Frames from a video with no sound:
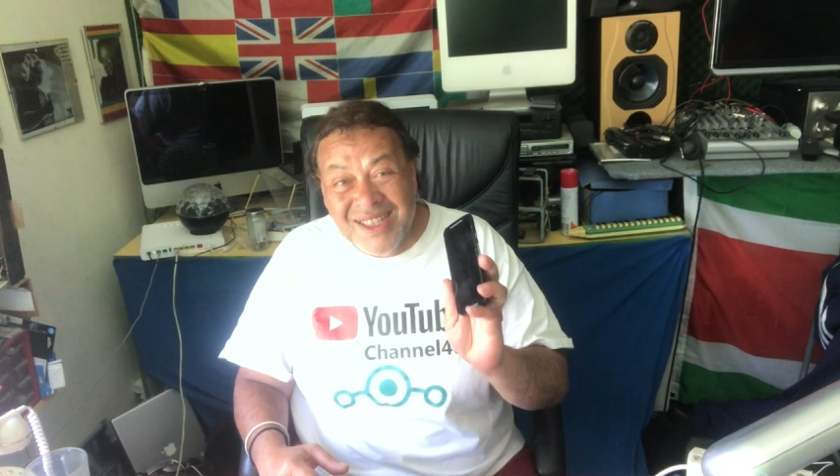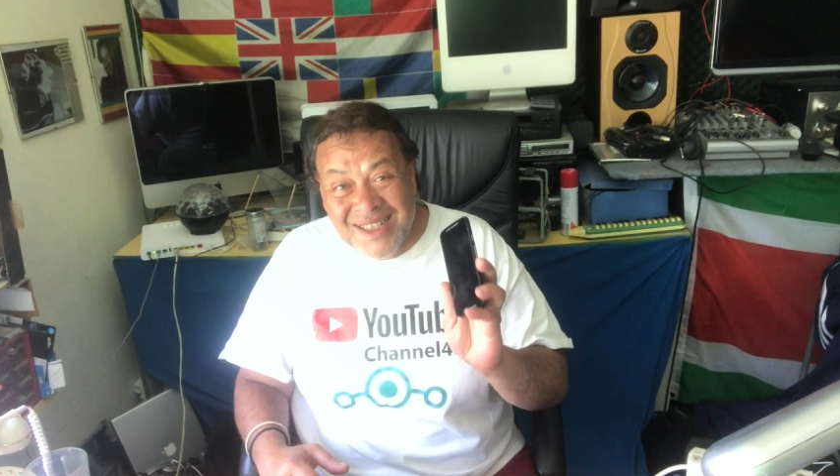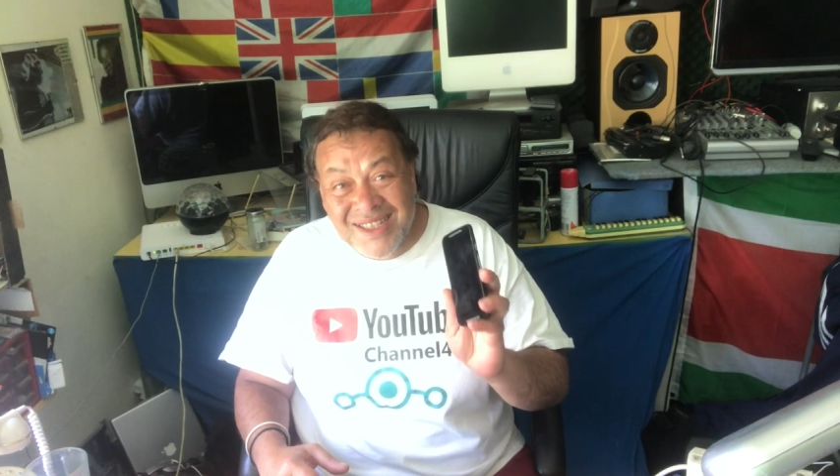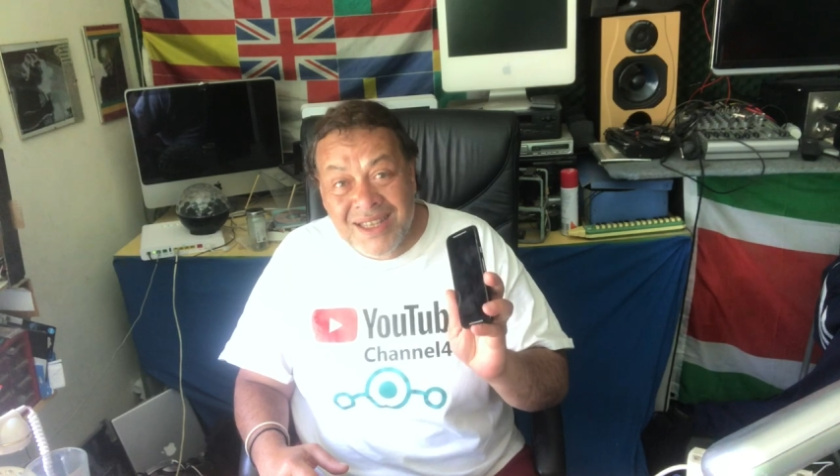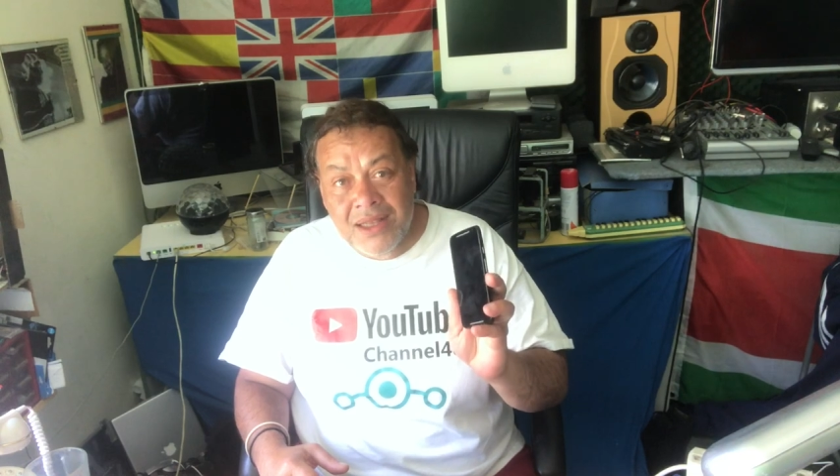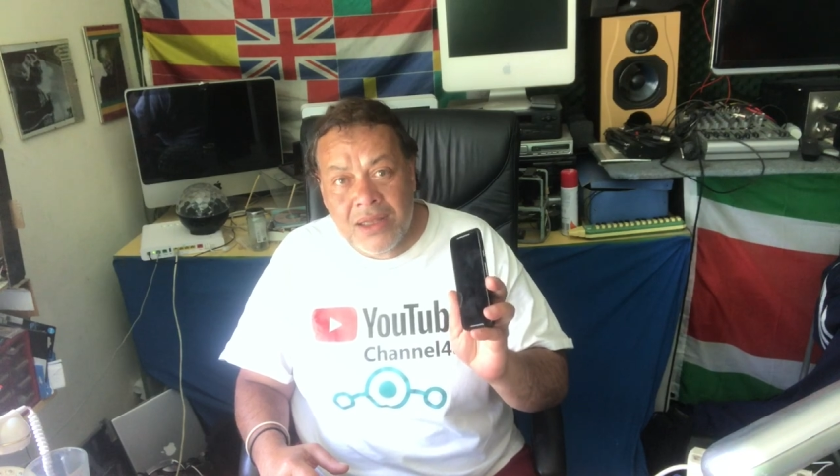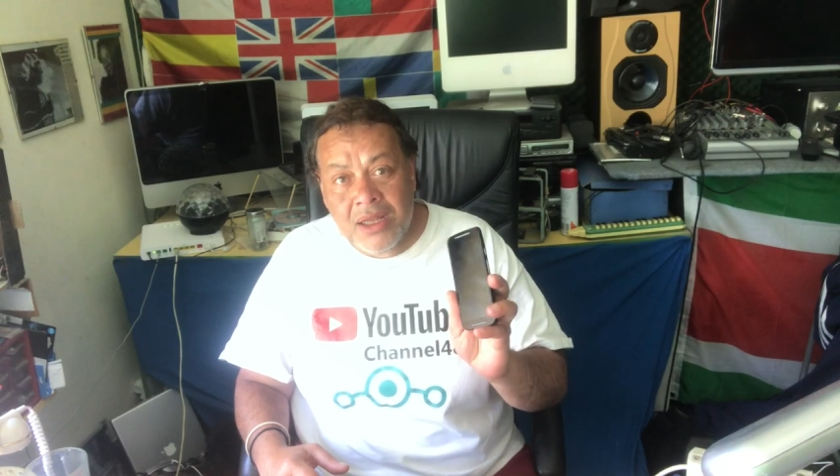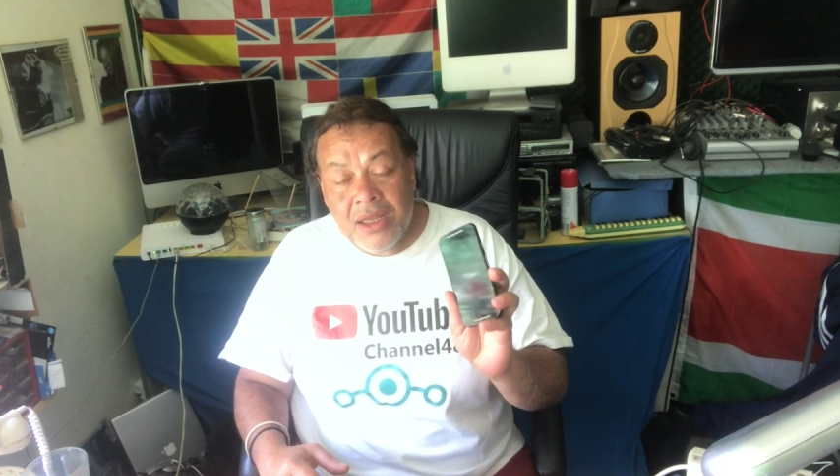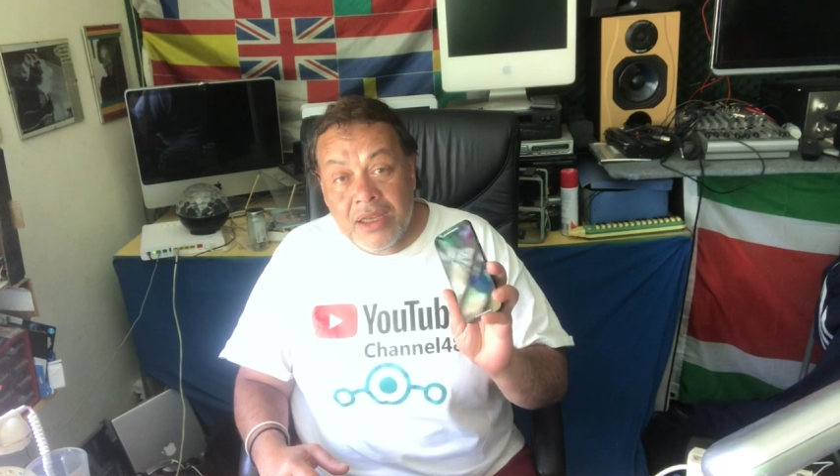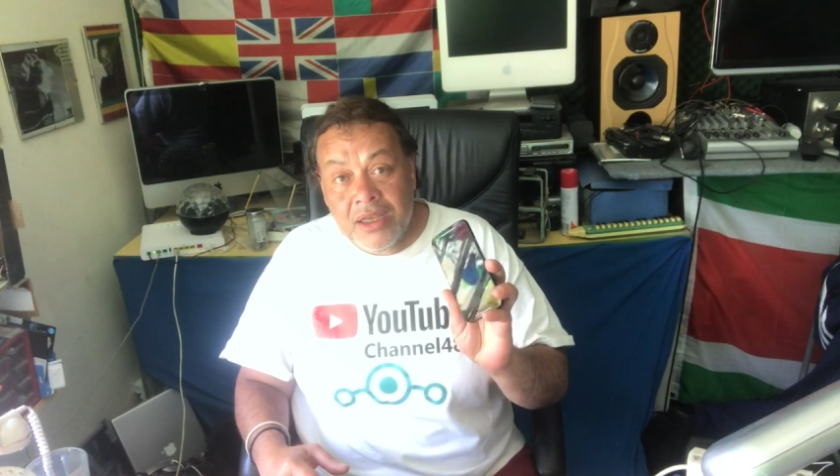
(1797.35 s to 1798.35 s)
Still
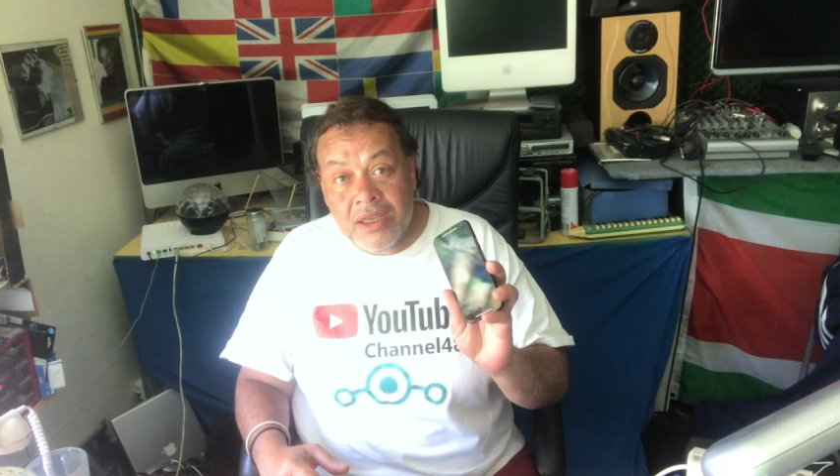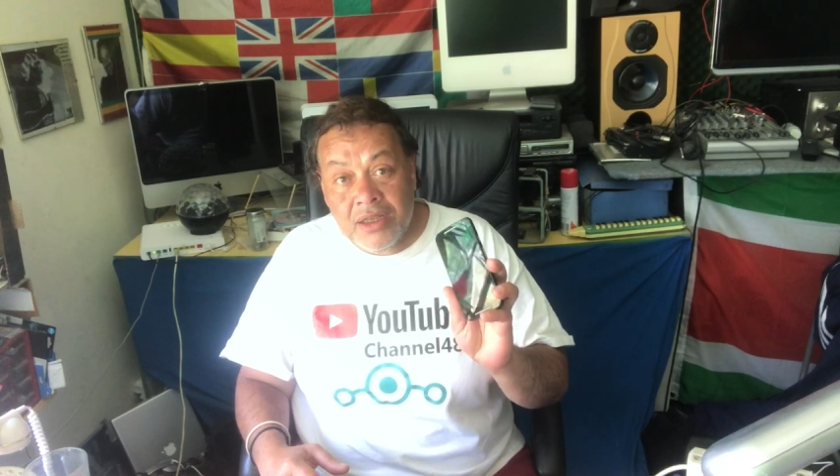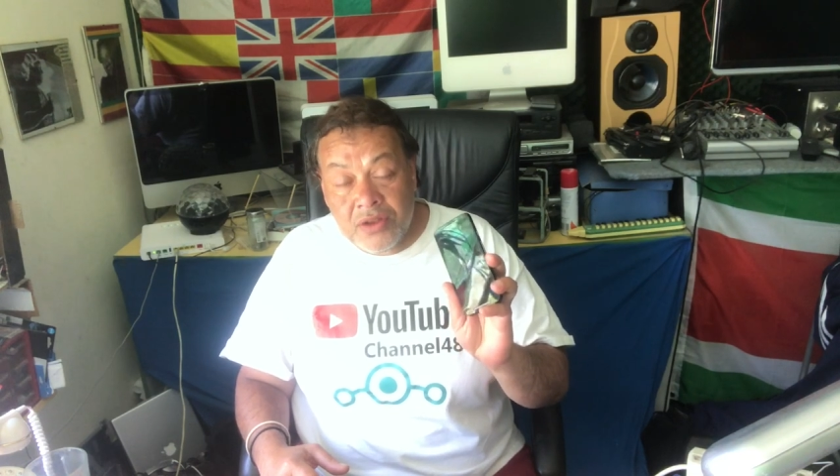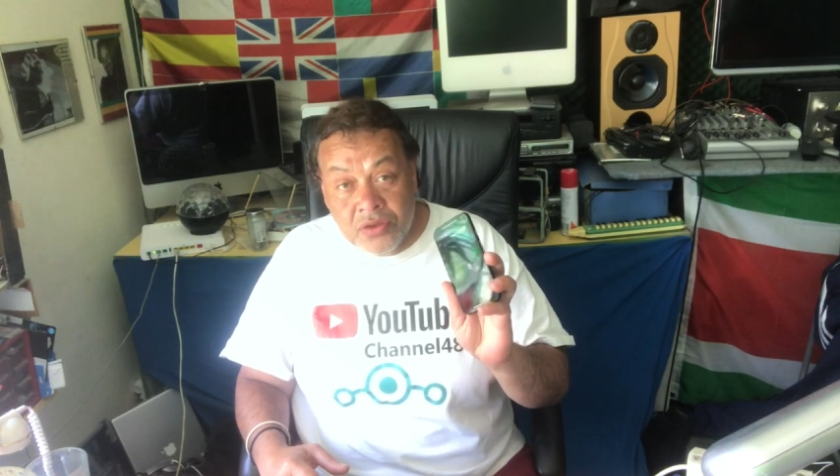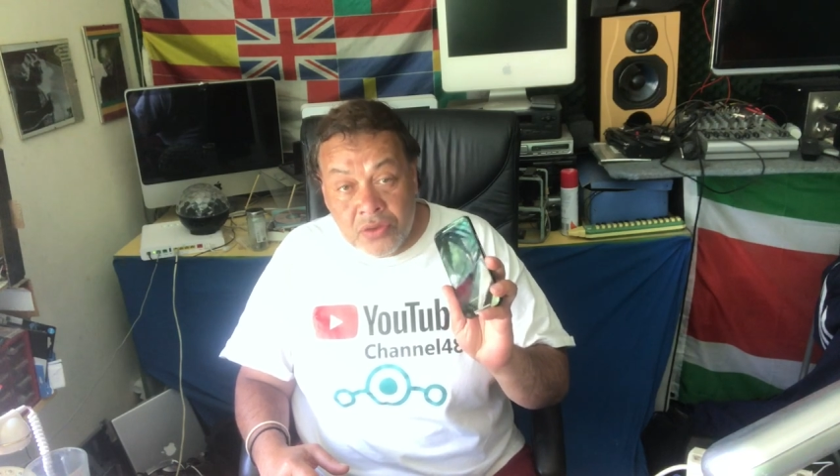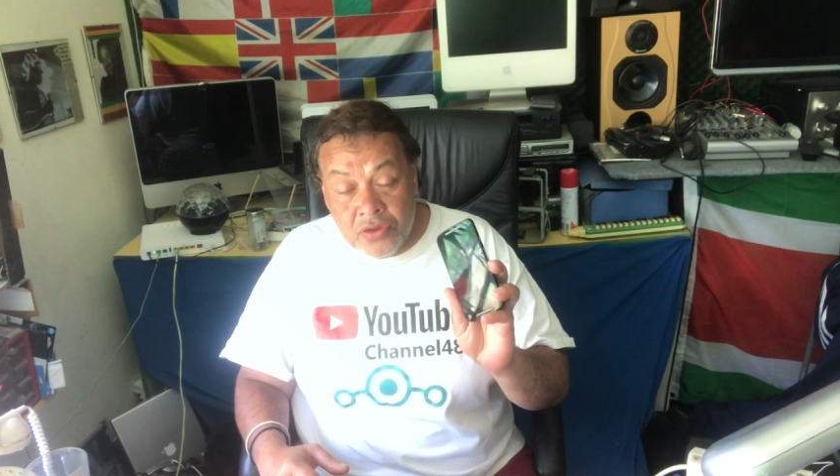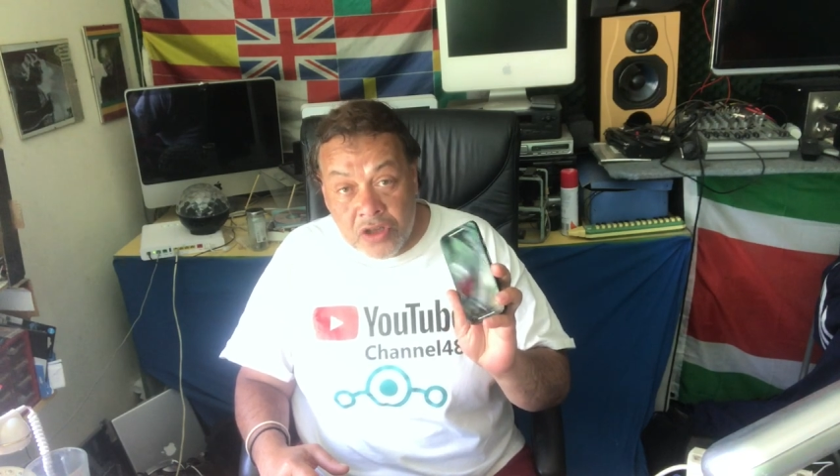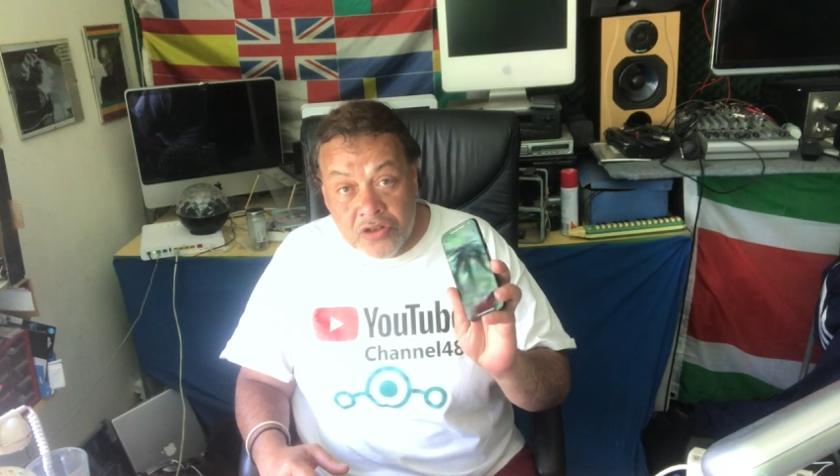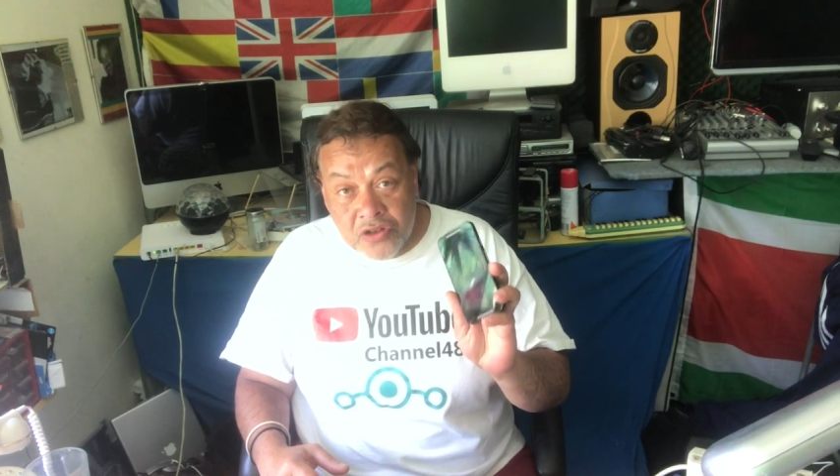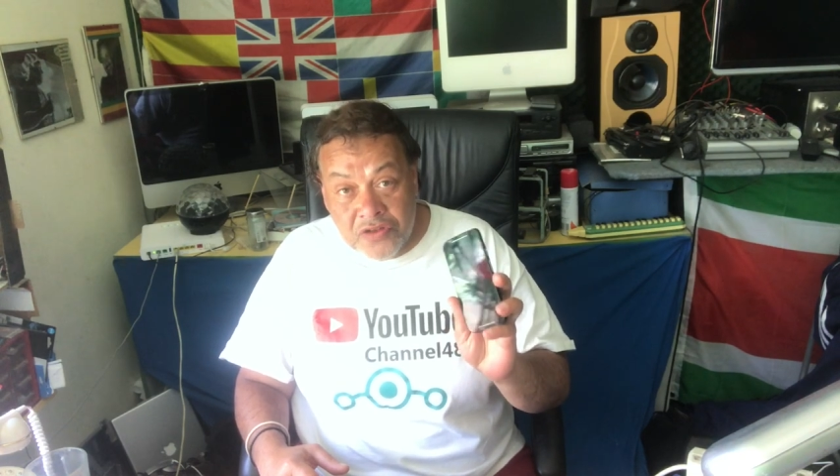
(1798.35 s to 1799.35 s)
in two
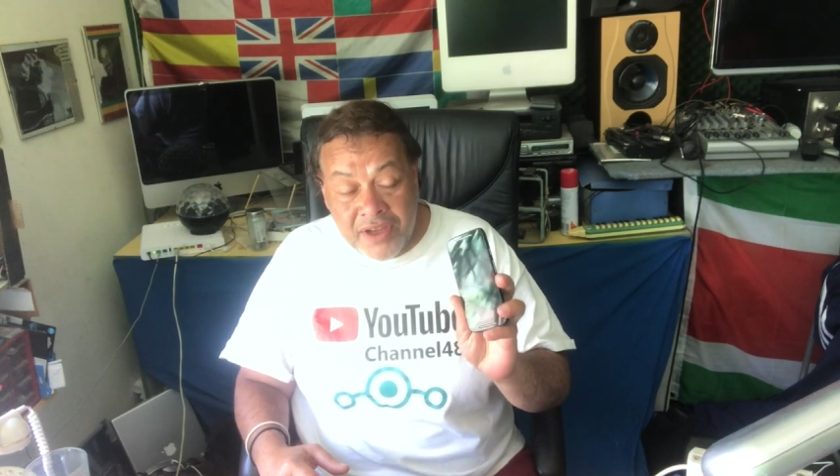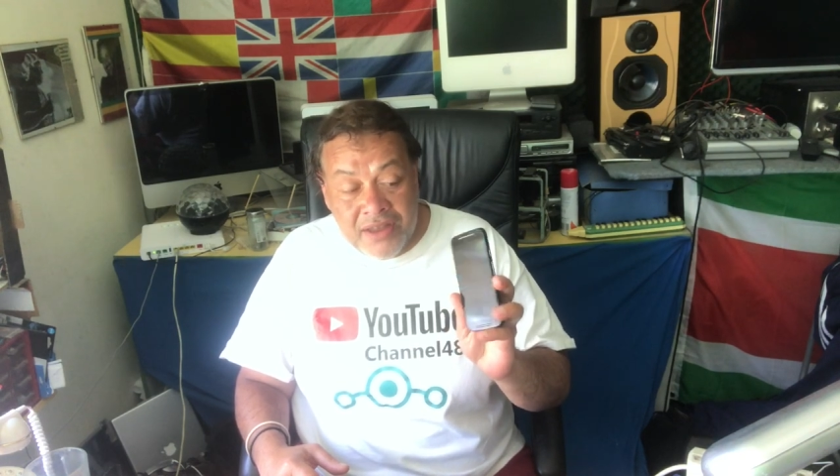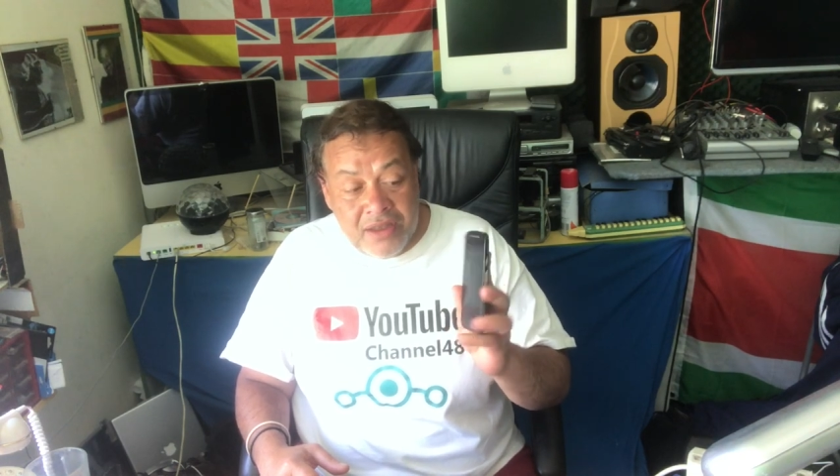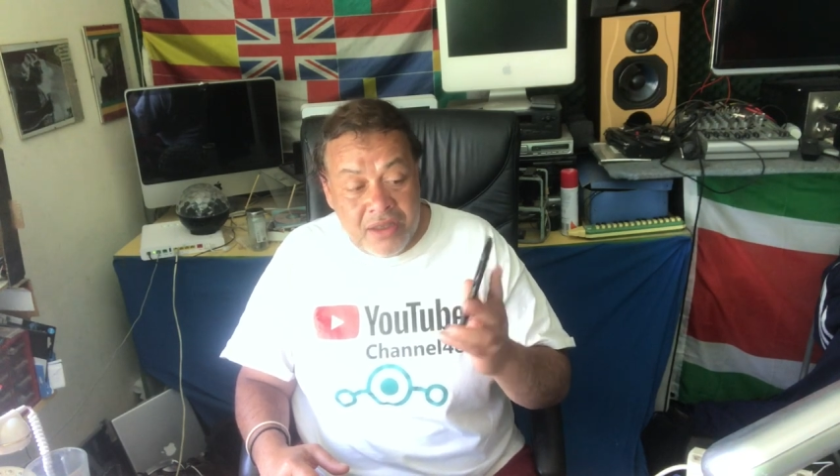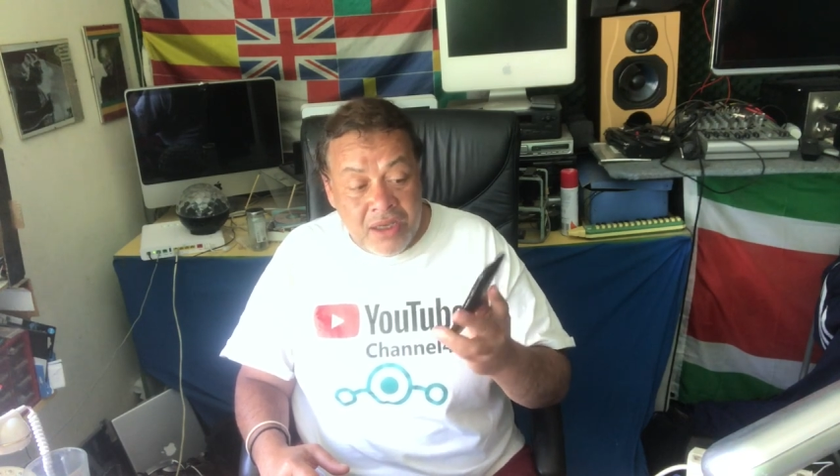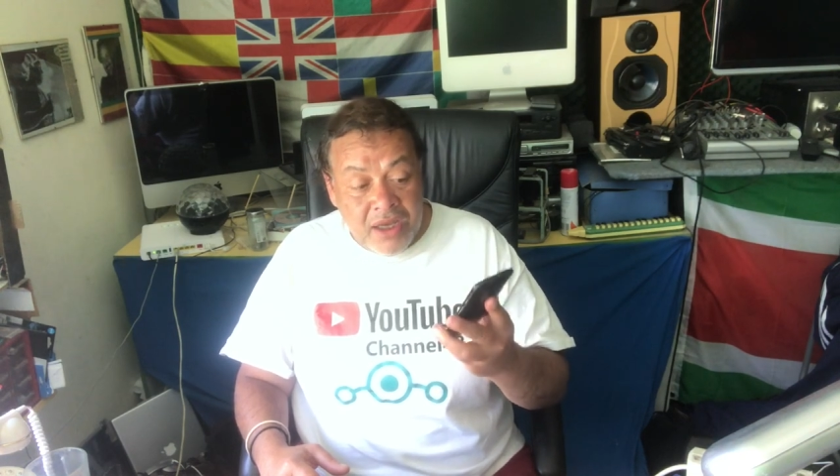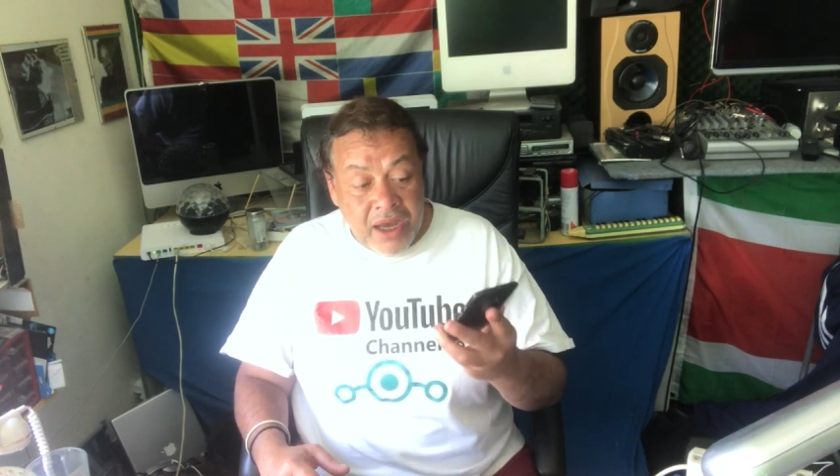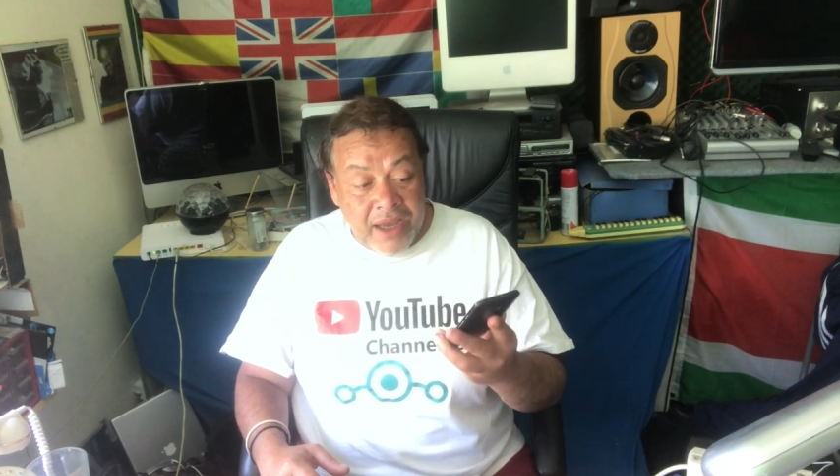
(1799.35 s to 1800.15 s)
thousand twenty,